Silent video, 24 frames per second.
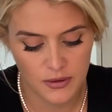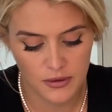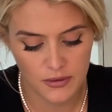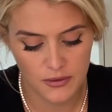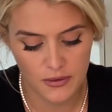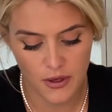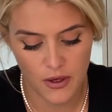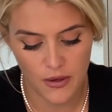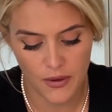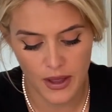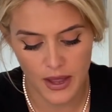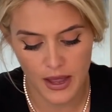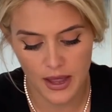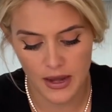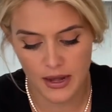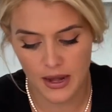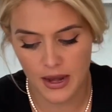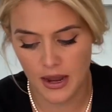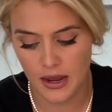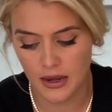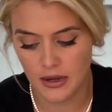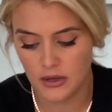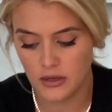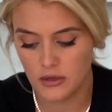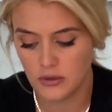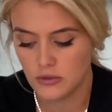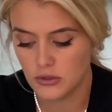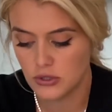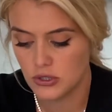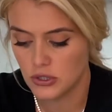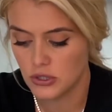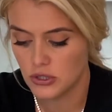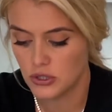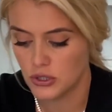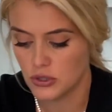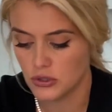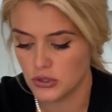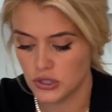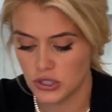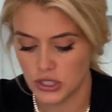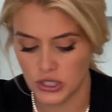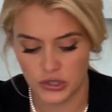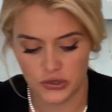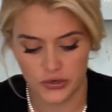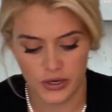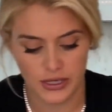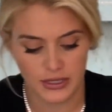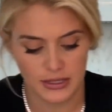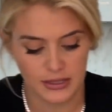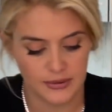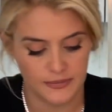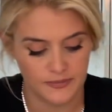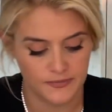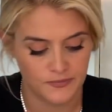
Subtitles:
go ahead and use 2 sheet trays.